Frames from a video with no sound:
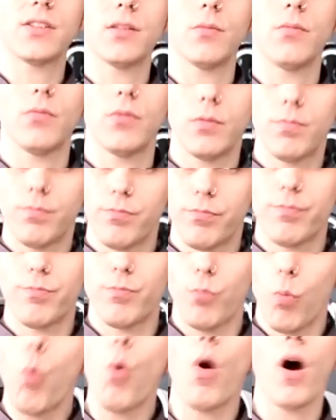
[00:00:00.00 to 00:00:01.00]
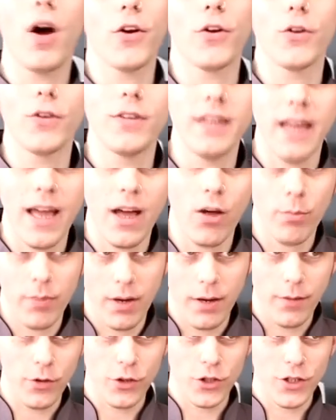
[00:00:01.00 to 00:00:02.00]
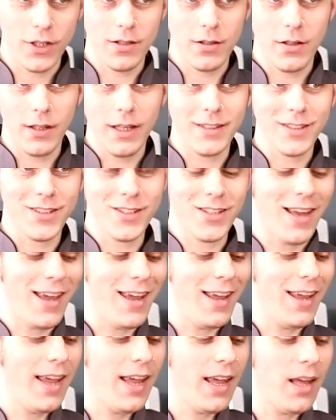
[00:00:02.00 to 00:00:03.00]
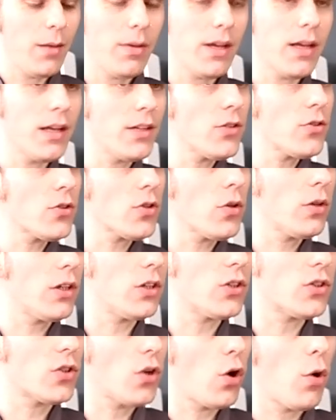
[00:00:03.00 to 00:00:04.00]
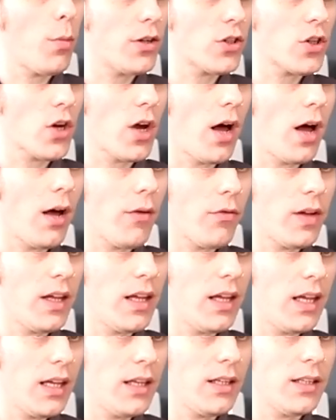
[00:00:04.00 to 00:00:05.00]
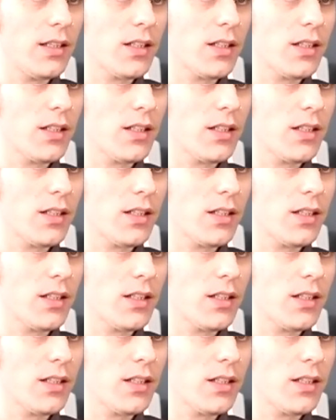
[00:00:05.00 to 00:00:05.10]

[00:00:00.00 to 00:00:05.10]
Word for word: some watered down beverages, let's say. And because there's only so much coffee in